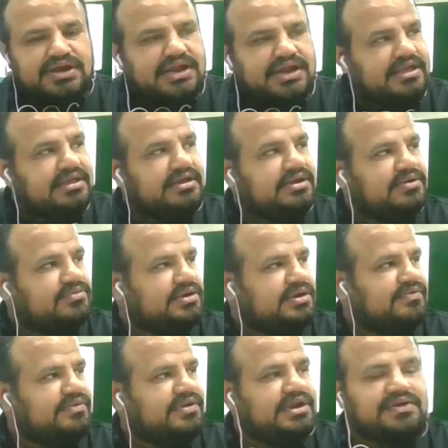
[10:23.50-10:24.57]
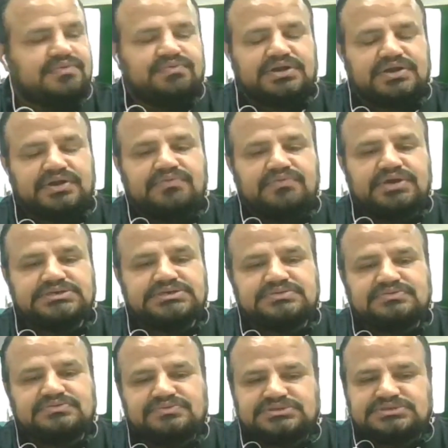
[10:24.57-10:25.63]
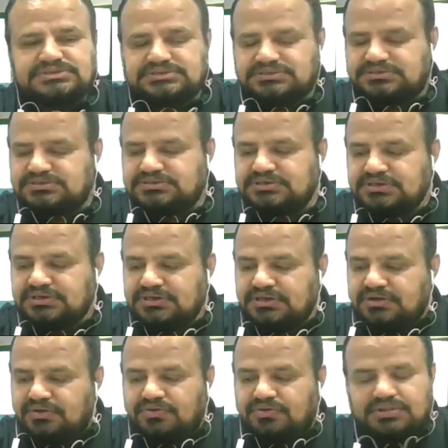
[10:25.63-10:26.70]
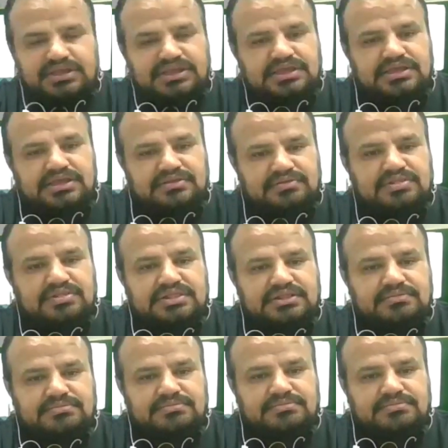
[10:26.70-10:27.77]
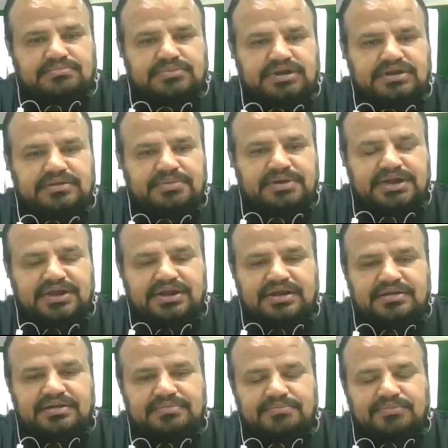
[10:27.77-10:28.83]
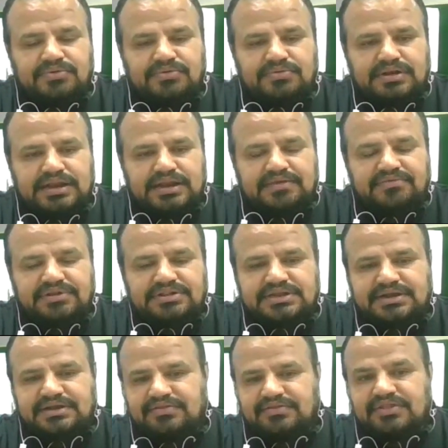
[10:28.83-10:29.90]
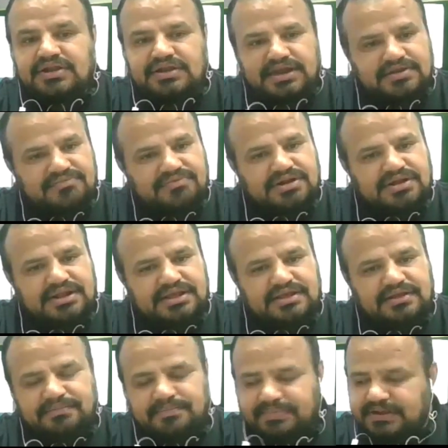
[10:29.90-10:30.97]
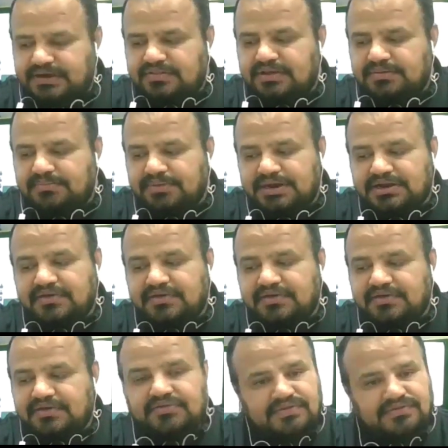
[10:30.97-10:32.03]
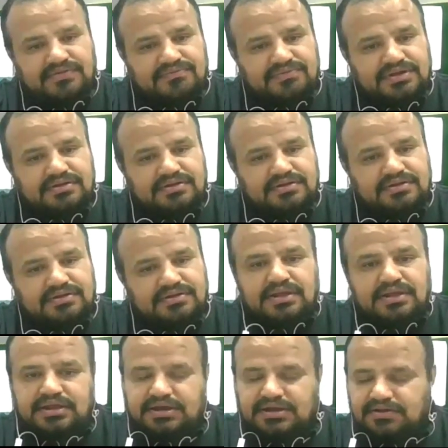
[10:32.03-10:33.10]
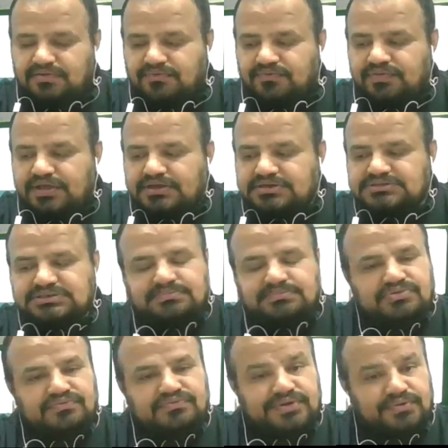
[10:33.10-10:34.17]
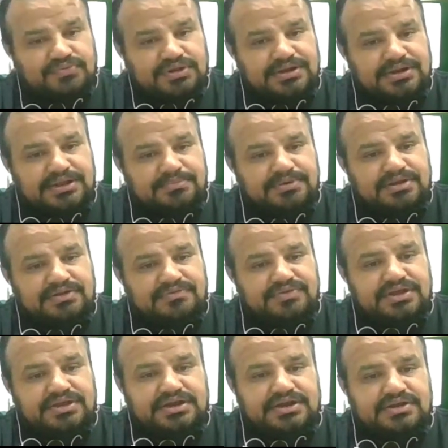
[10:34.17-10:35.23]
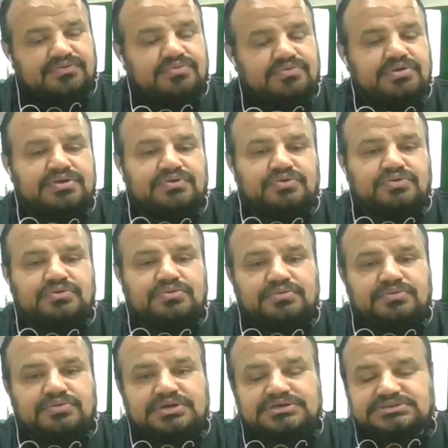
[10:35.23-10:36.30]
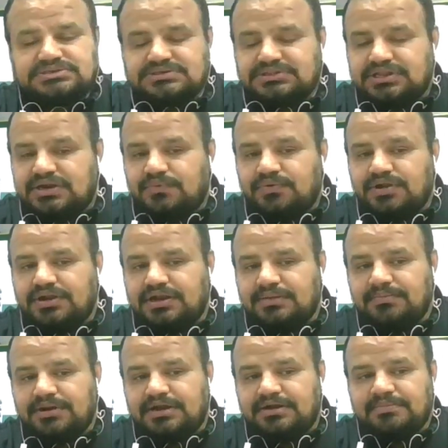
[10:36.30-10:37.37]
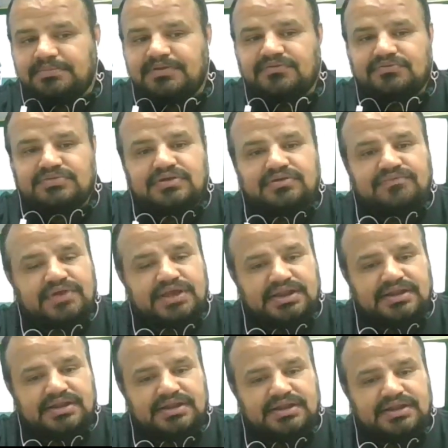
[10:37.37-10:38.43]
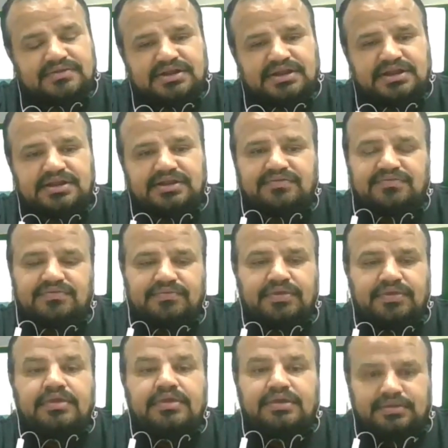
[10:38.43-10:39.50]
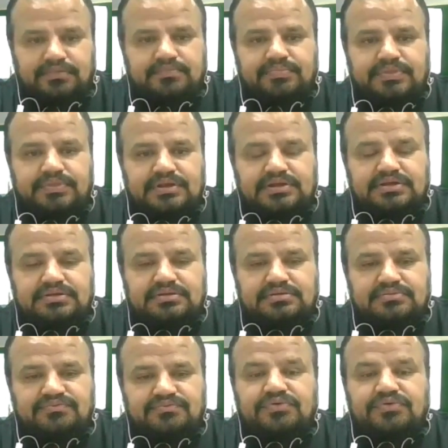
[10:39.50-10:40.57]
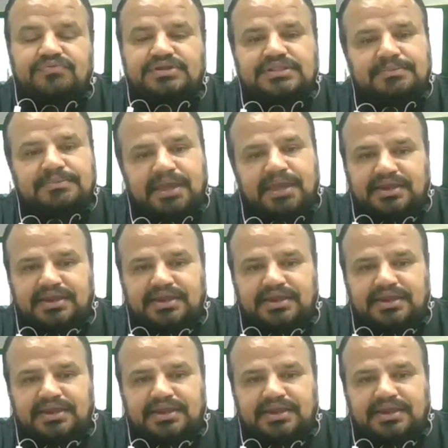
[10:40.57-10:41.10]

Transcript: the word like a router is a network device which is on the intermediate level, that is the network layer, and the main task is this one. It uses the concept of routing table where it is going to construct the routing table and based on the final result it is forward the